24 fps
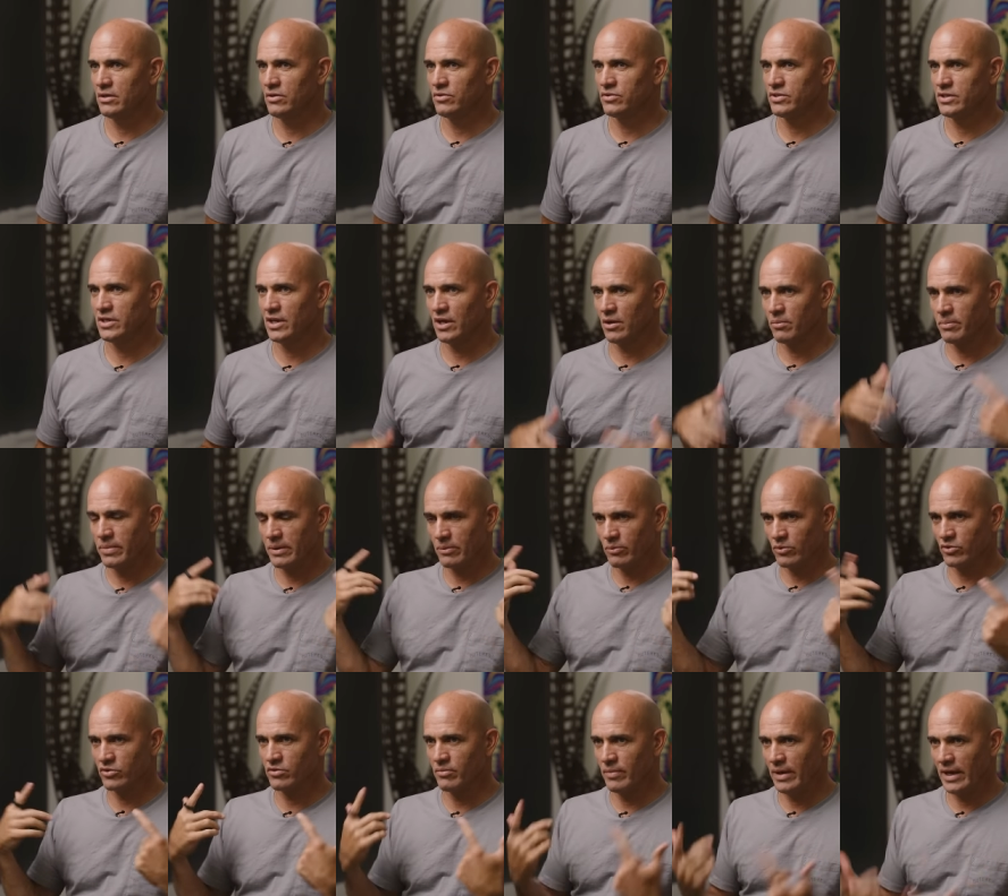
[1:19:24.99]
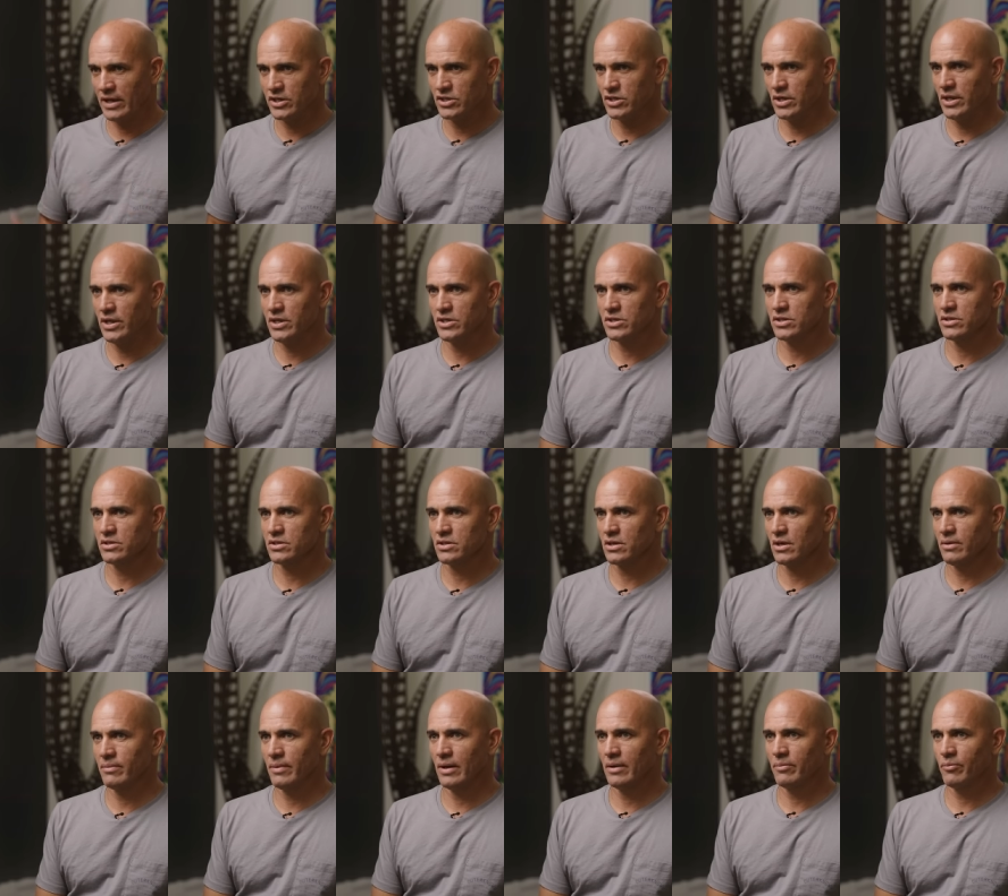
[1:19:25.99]
you see how people's imaginations
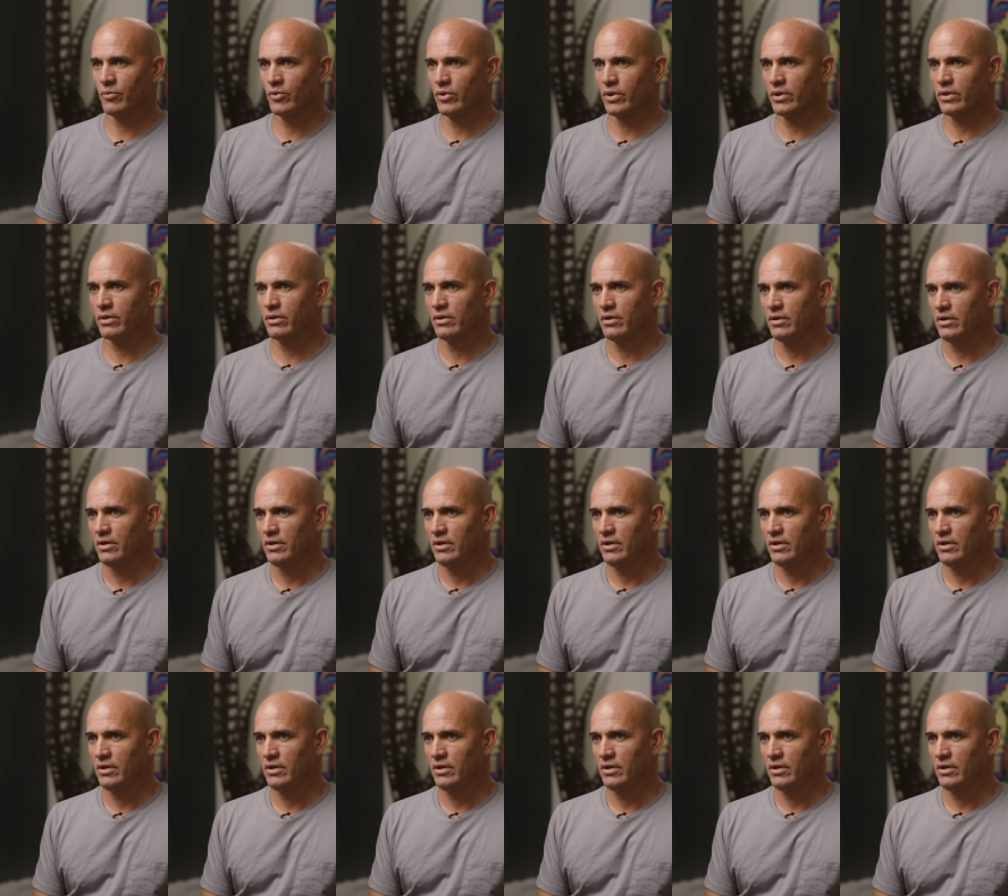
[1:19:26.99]
come up with